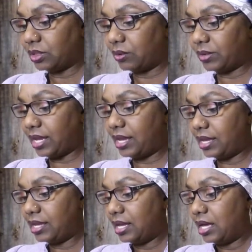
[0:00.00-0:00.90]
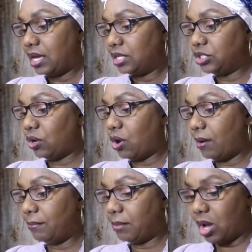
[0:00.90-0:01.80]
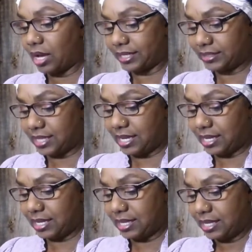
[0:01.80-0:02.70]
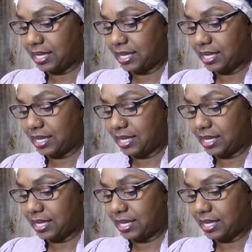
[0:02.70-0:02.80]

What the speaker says: Okay? Your marketing